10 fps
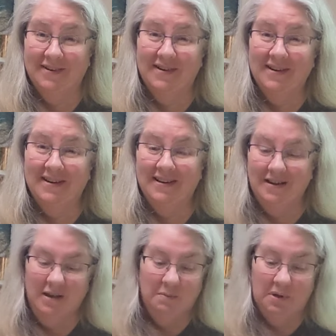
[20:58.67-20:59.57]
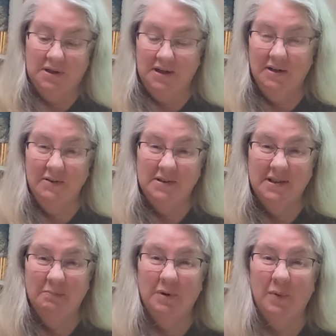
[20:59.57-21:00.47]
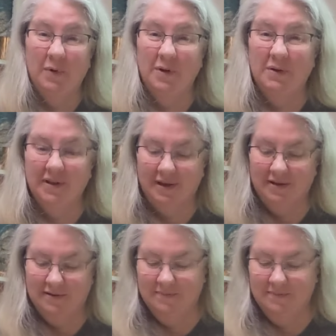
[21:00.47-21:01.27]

Alright? We'll clean the list up while we're doing that.